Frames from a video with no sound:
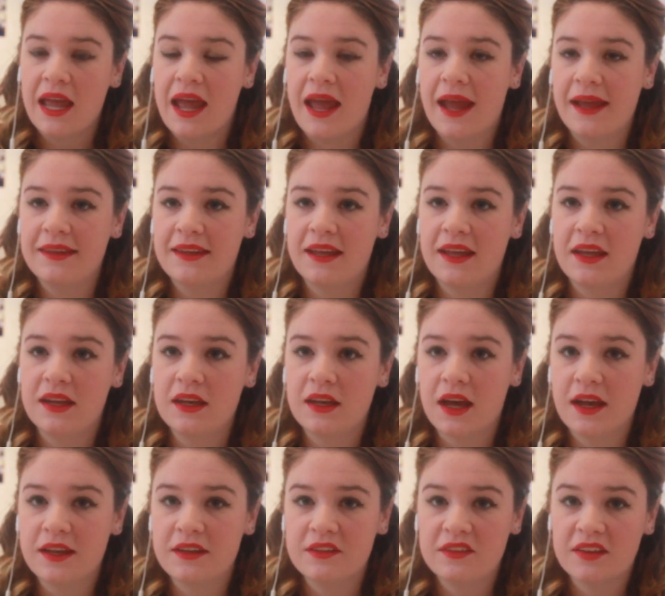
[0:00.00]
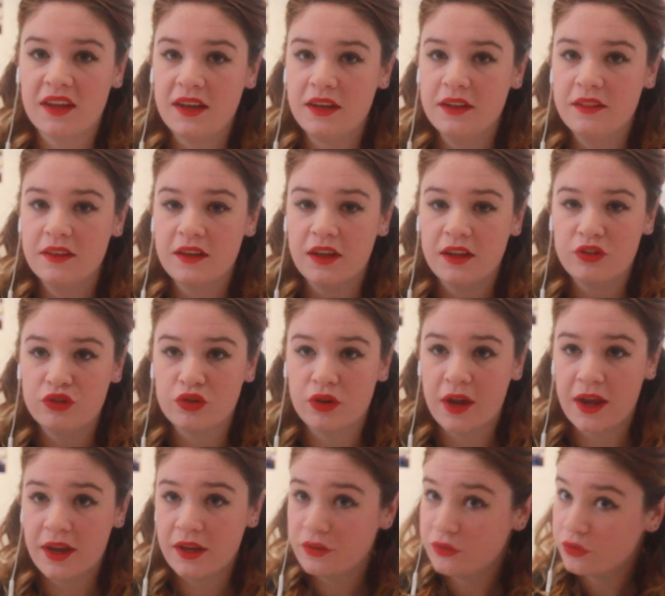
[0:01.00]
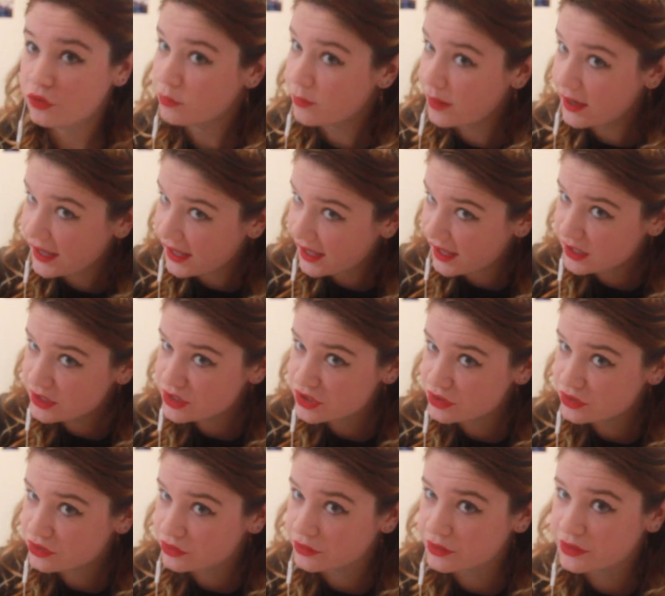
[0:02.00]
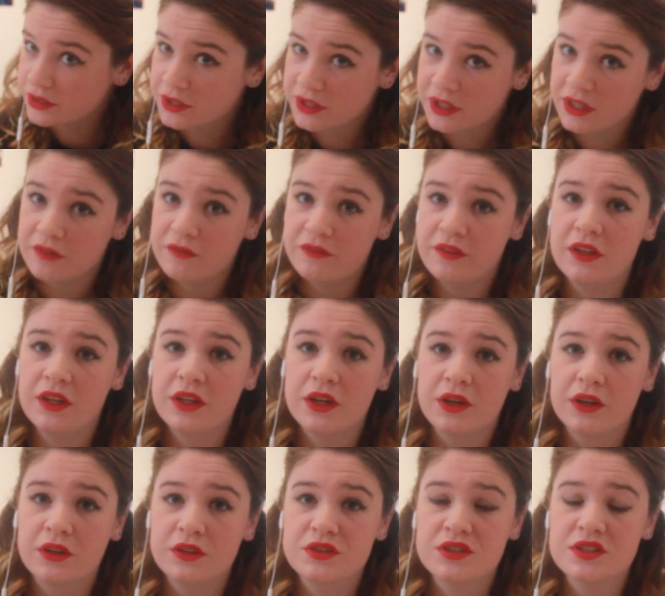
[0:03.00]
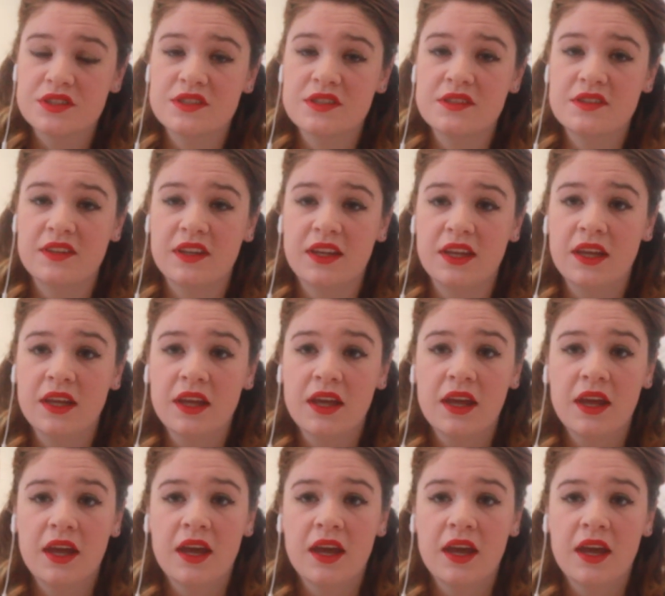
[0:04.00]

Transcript: And then I decided that I'd try and do my hair tutorial in a video just to see